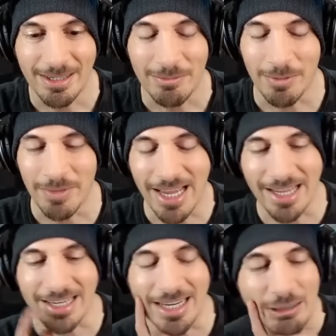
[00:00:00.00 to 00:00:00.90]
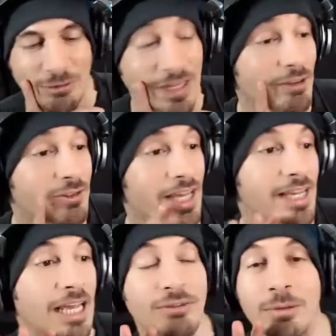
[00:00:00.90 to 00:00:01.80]
But man, if if they
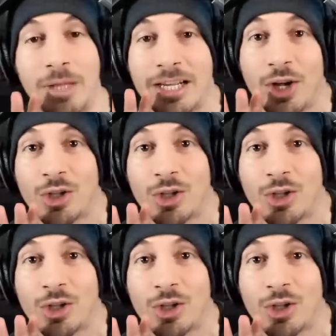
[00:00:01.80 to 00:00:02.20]
gave him like a